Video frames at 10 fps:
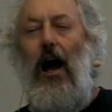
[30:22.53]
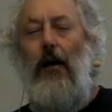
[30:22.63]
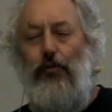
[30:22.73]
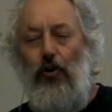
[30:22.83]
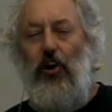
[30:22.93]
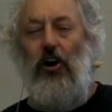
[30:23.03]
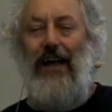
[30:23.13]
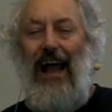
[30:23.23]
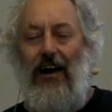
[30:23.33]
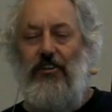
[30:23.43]
a book of
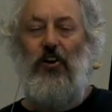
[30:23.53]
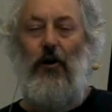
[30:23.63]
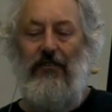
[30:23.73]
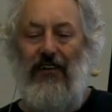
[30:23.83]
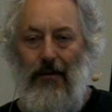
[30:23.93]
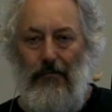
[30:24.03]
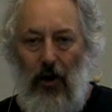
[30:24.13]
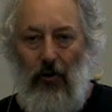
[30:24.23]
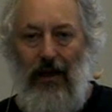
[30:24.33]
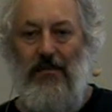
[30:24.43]
out of copyright
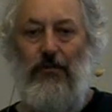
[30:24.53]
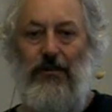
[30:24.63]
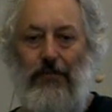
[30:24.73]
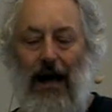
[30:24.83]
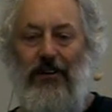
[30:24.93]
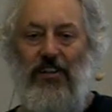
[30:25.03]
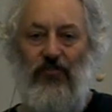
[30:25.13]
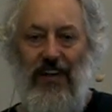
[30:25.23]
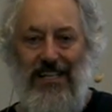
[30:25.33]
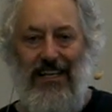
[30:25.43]
poems that was published
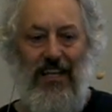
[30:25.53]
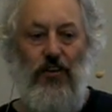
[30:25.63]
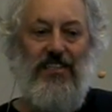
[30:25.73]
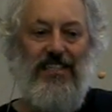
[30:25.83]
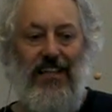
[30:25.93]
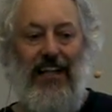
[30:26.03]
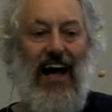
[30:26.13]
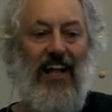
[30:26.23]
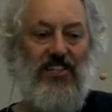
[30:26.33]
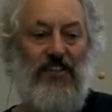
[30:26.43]
recently, you still
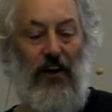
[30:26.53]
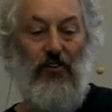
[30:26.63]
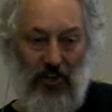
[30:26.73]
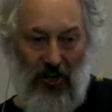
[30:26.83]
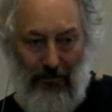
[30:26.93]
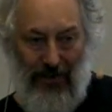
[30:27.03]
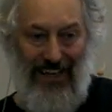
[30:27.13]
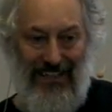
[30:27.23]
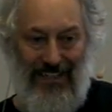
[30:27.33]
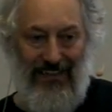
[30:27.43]
can't just photocopy
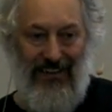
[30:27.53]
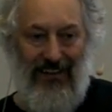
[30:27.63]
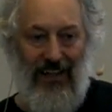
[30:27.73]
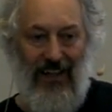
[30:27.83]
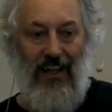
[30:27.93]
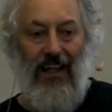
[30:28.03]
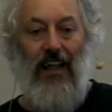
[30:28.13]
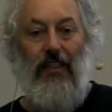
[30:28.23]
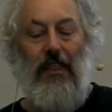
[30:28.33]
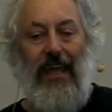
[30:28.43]
it.
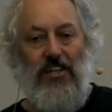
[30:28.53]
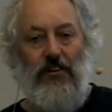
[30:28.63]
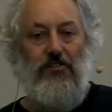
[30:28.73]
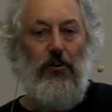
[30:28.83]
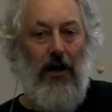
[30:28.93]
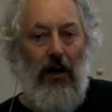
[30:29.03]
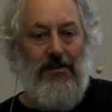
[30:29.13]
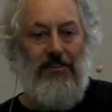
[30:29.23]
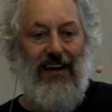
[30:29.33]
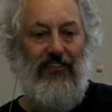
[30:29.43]
The individual
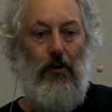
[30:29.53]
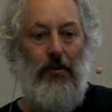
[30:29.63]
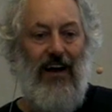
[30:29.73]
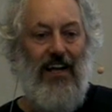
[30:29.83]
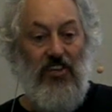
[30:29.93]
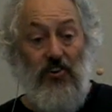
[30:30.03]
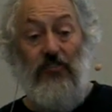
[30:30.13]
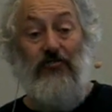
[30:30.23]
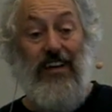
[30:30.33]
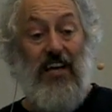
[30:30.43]
poems are out of copyright, so you
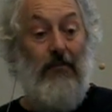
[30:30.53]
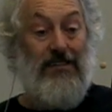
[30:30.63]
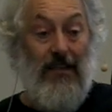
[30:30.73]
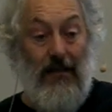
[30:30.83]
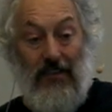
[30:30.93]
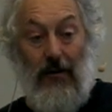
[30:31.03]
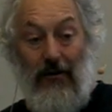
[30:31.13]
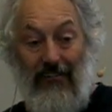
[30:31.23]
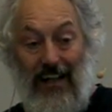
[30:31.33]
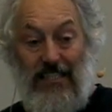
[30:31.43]
can retypeset them
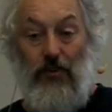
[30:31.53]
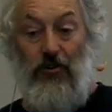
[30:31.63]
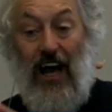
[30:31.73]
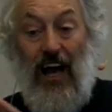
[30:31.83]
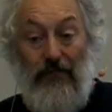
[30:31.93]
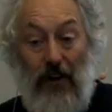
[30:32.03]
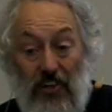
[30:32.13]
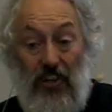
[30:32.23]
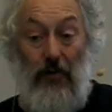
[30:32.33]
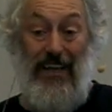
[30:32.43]
somewhere else, but you can't
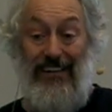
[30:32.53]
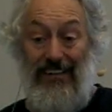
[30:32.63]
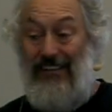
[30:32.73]
photocopy it.